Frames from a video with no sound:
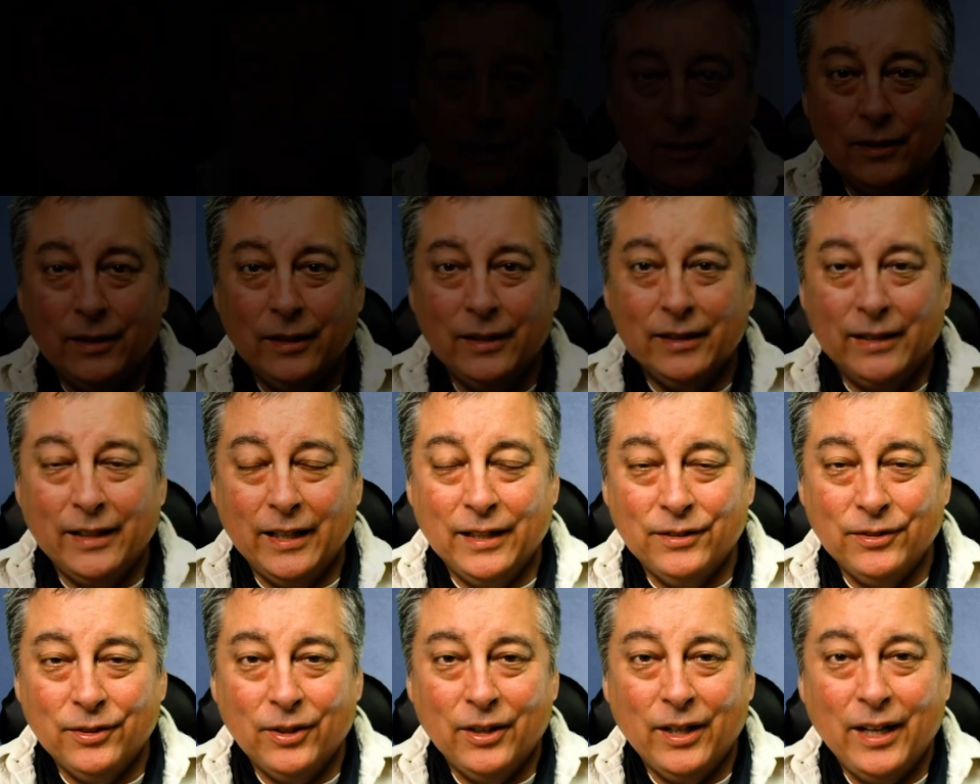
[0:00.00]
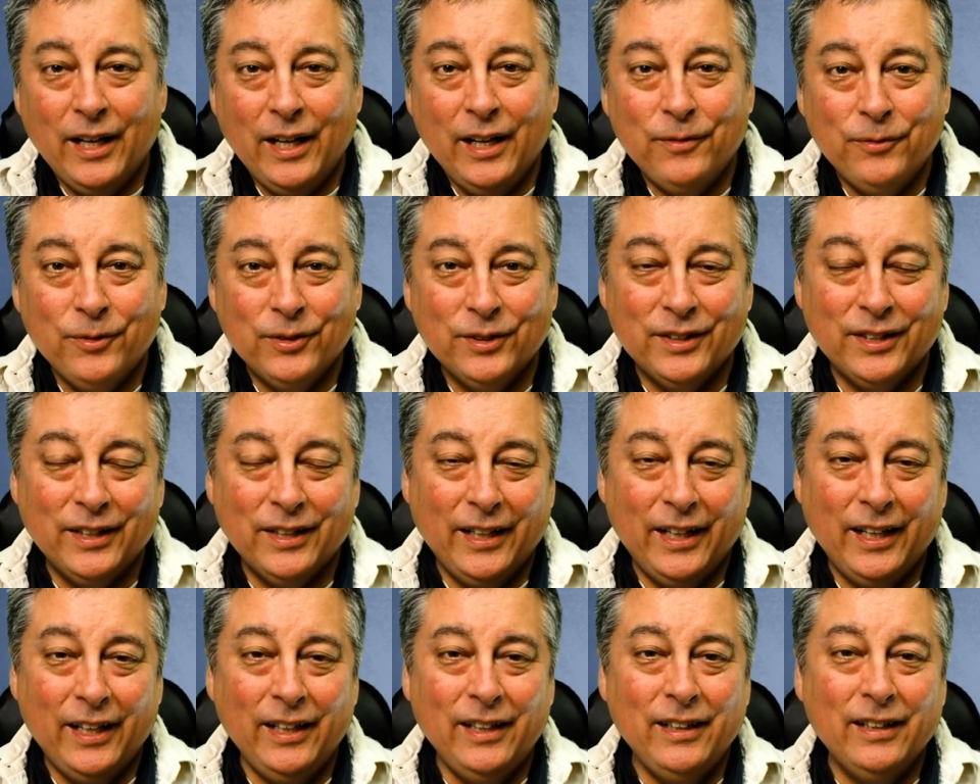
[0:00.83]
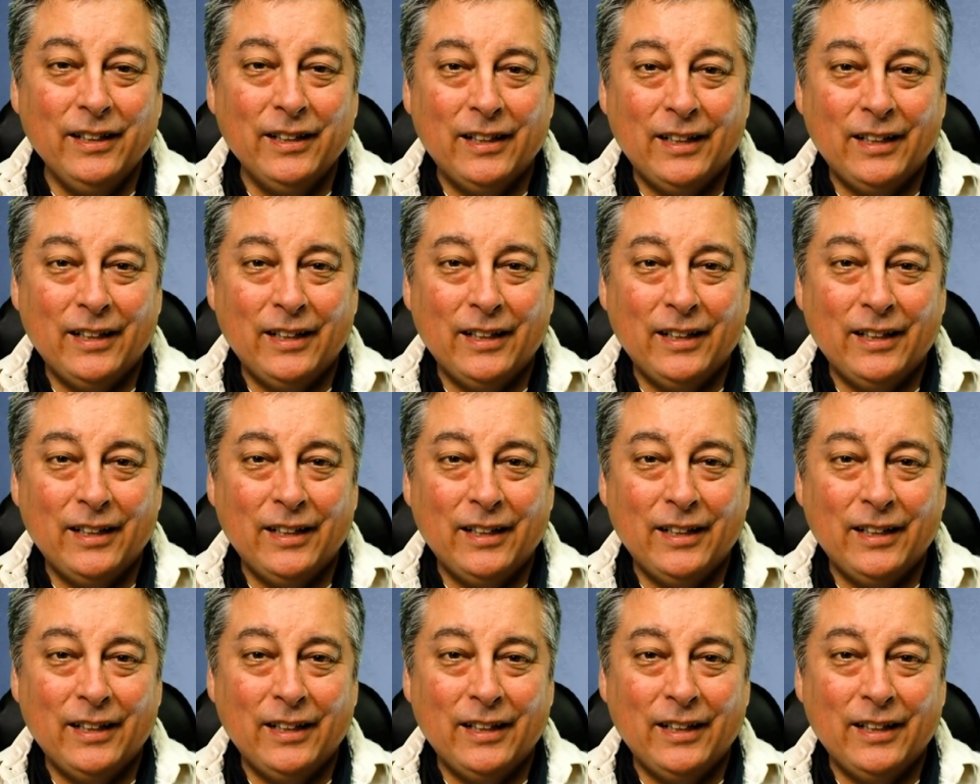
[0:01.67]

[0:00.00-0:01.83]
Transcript: All right, and that's all I have for today.